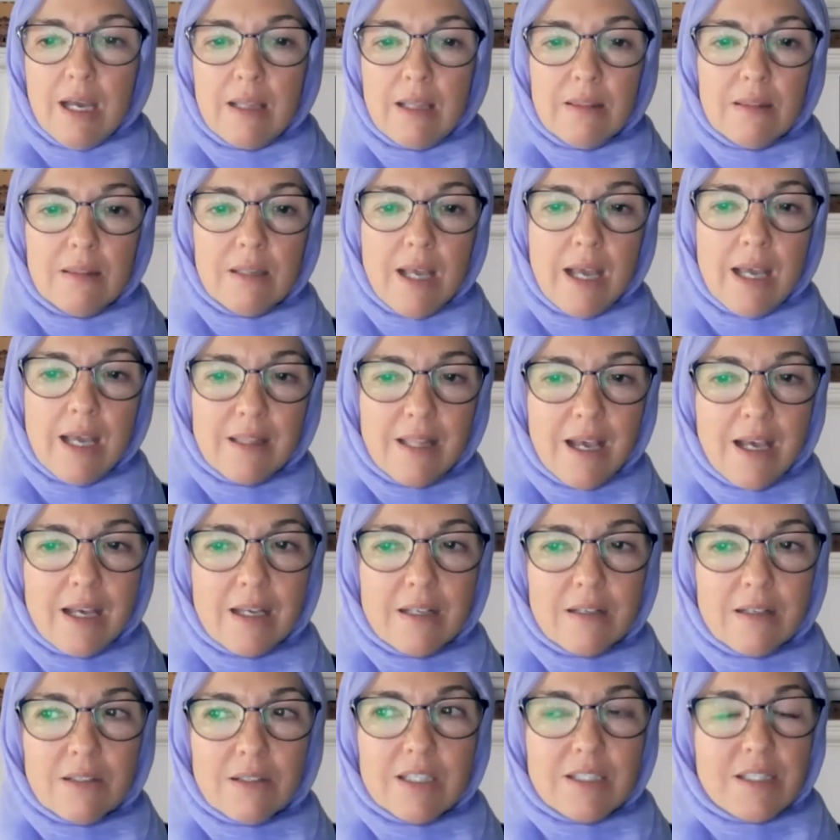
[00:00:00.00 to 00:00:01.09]
and
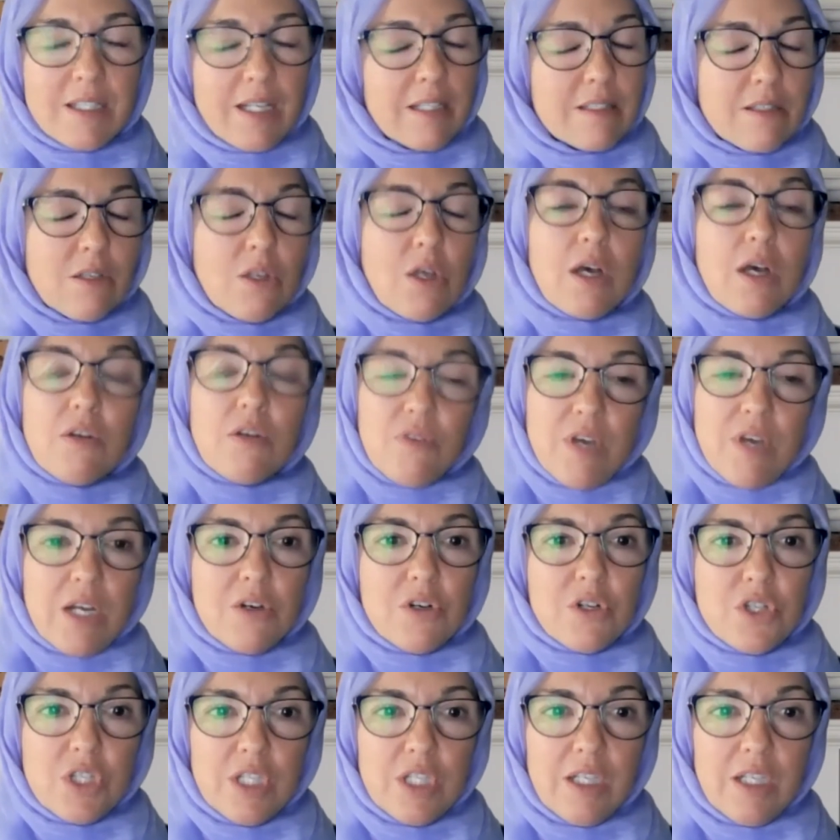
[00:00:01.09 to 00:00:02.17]
that it takes a lot of
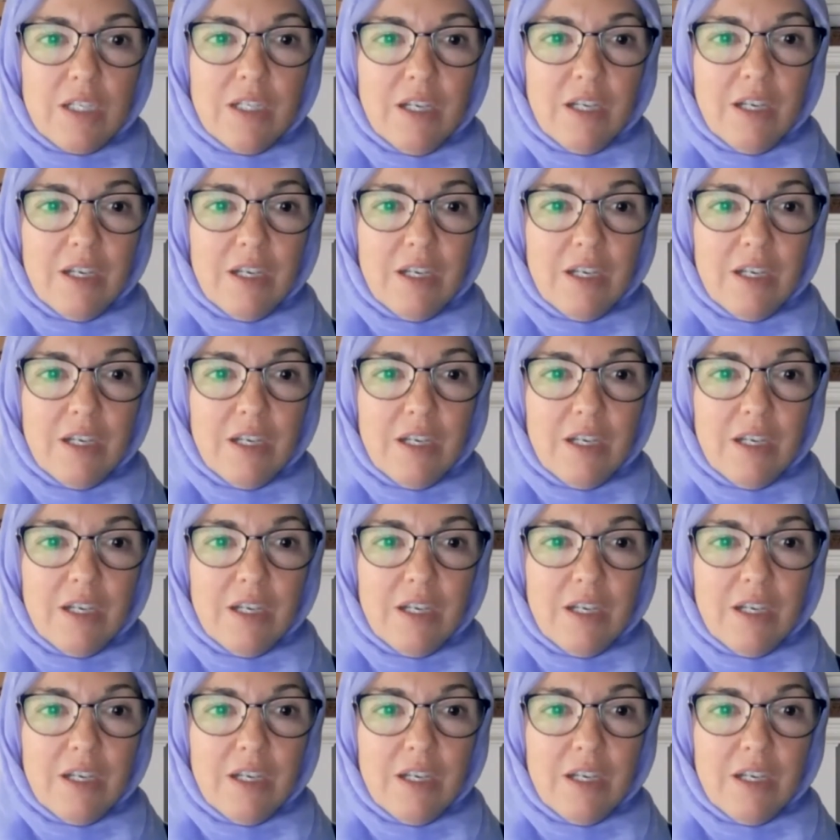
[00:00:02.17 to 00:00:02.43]
energy.